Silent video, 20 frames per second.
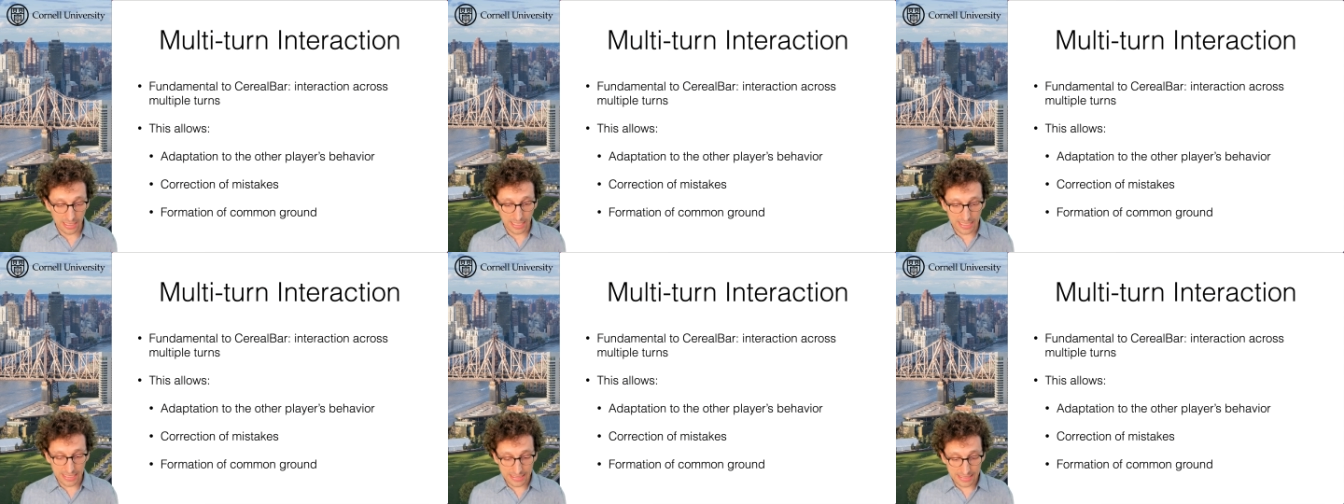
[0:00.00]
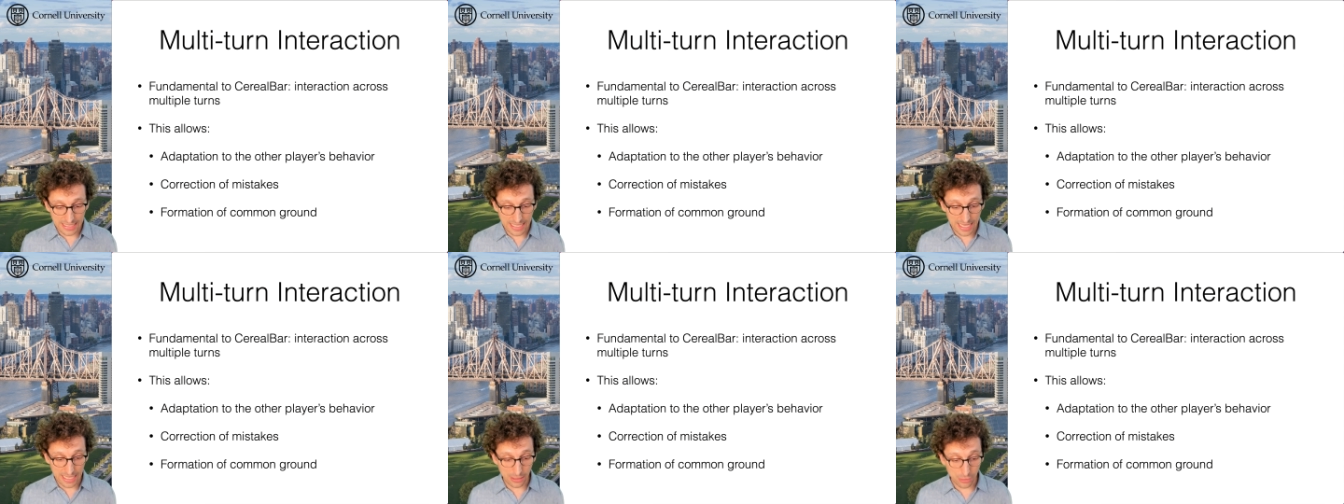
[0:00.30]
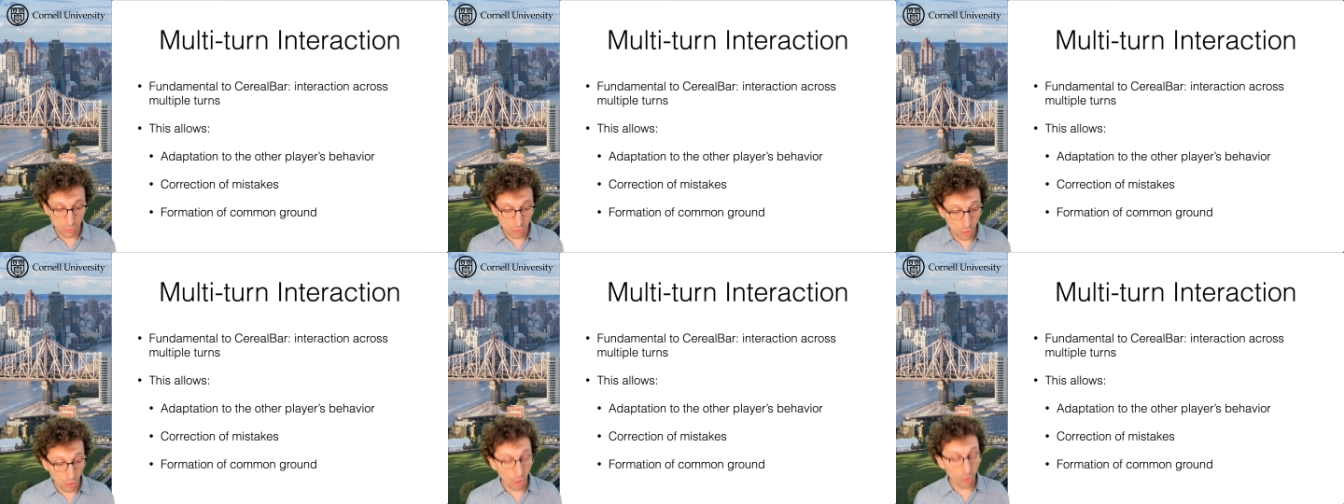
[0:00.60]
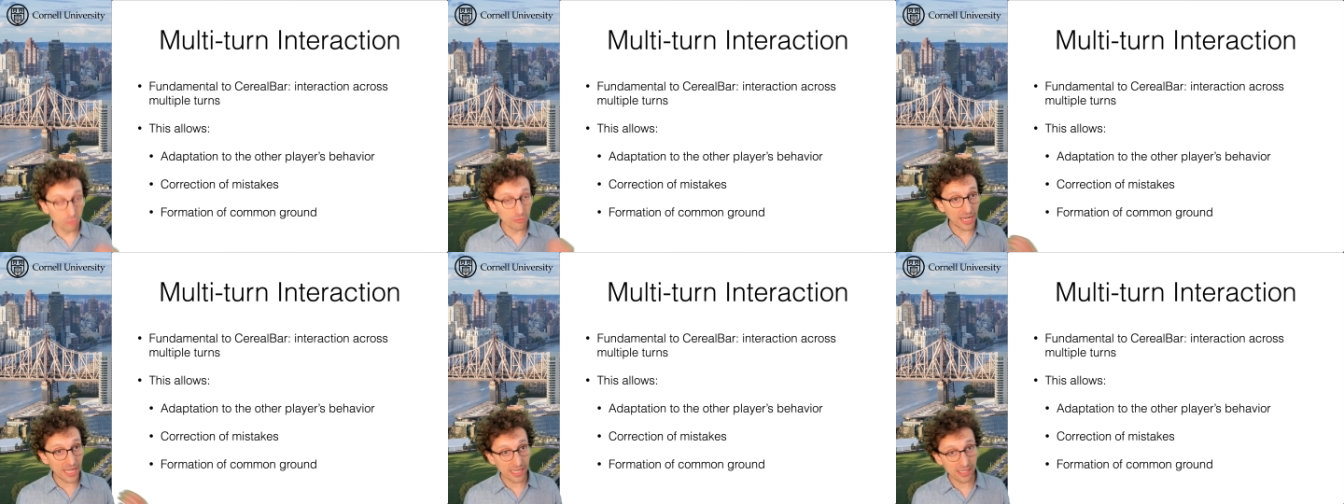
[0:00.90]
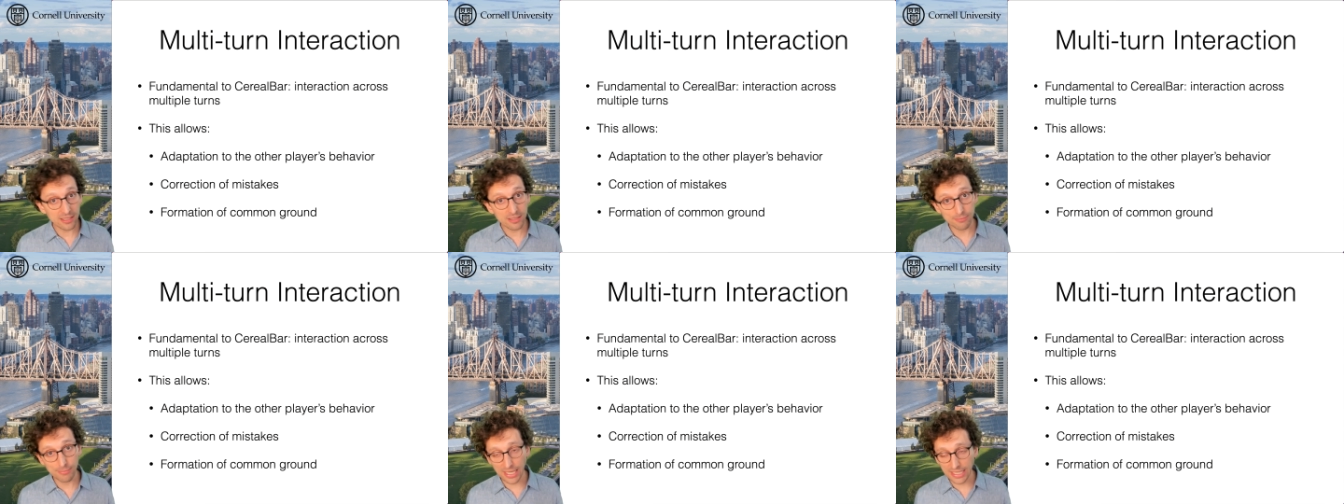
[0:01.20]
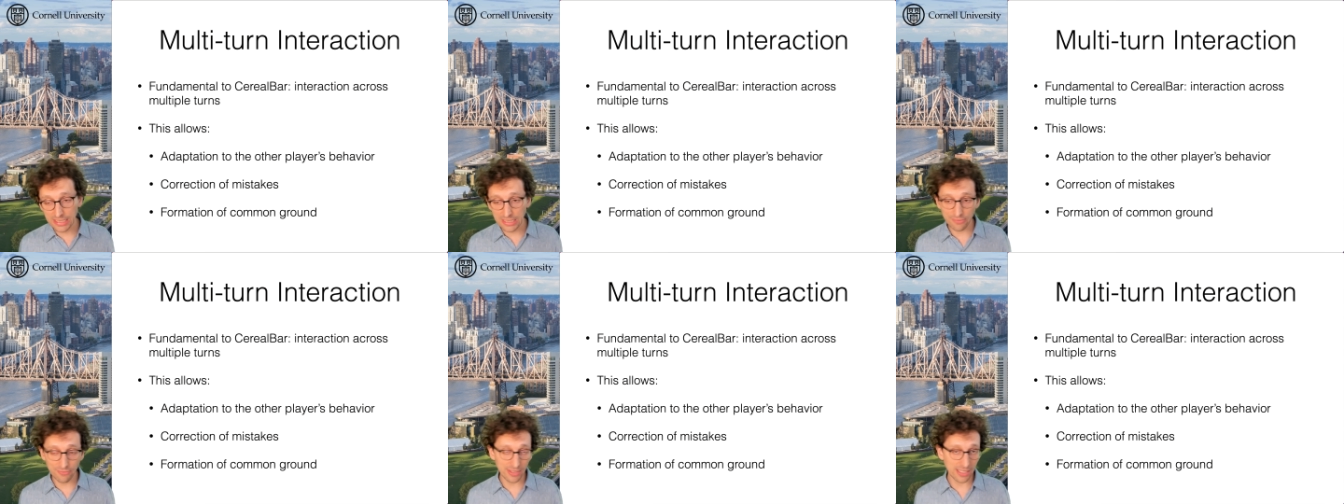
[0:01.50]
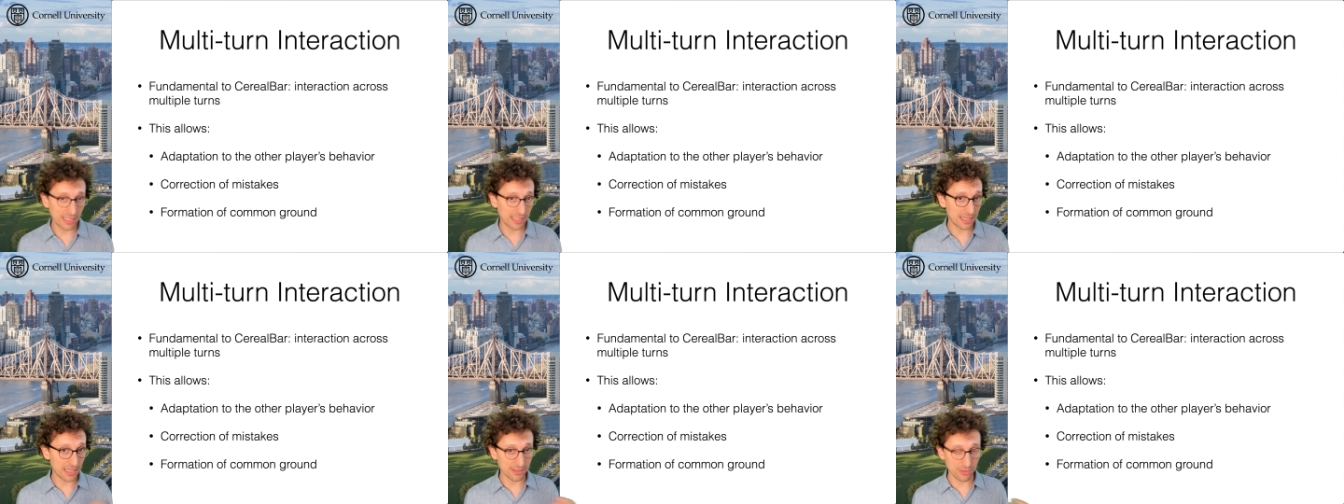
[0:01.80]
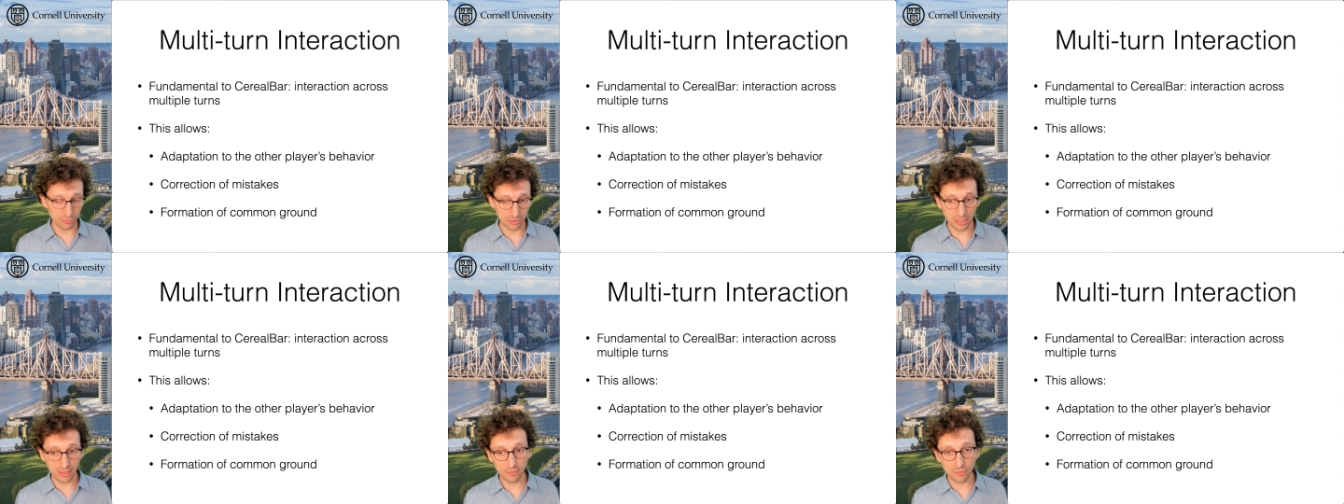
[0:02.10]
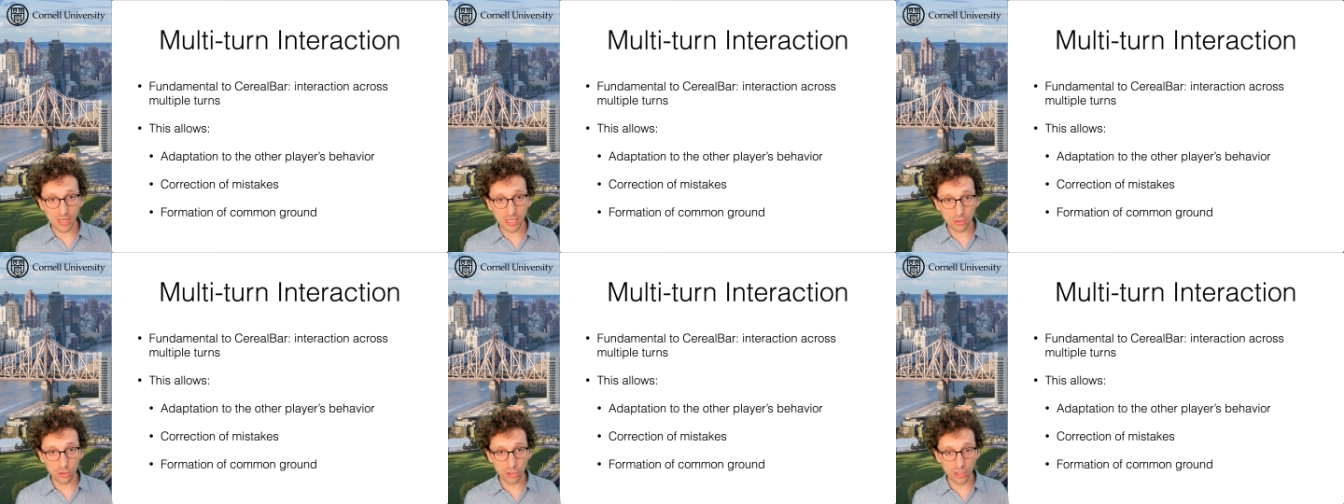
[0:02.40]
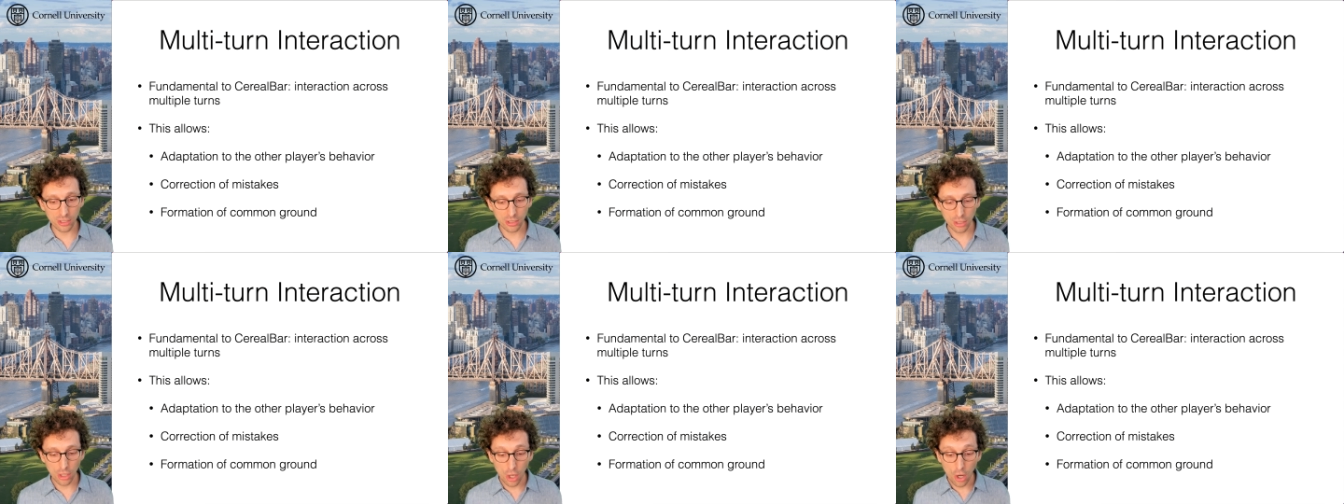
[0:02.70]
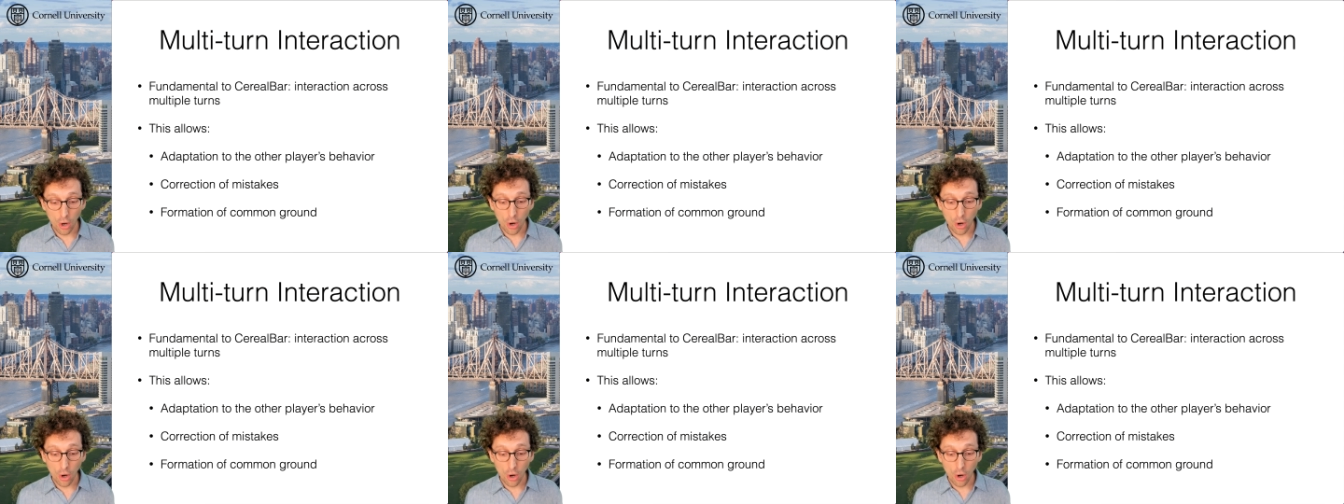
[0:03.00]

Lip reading: it can correct by giving another instruction,